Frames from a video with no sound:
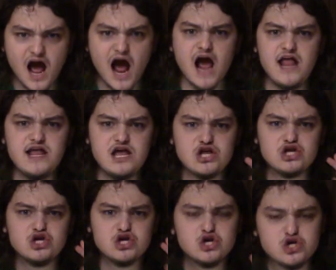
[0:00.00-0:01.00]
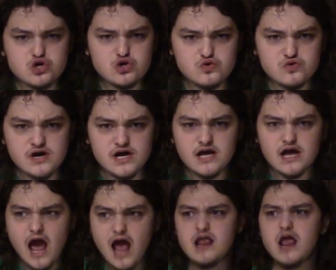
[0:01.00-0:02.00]
I need you
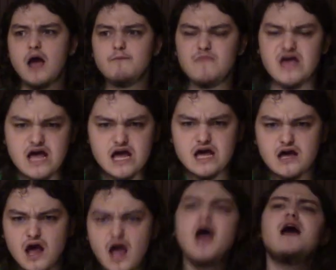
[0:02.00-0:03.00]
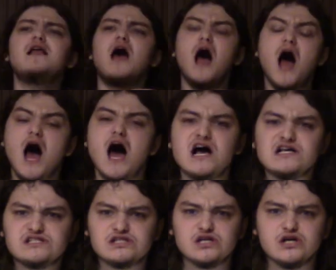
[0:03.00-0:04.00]
and me and
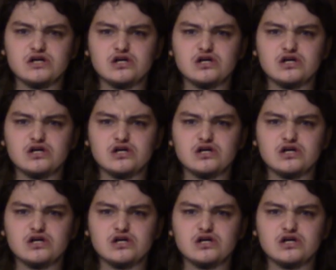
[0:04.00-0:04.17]
us